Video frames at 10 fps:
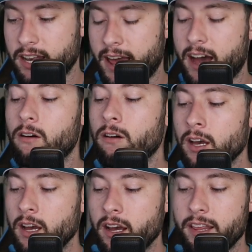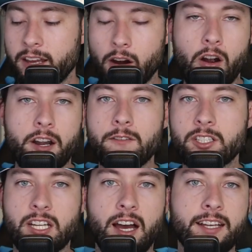Now, there are
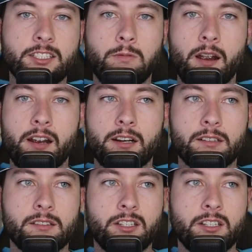different times where,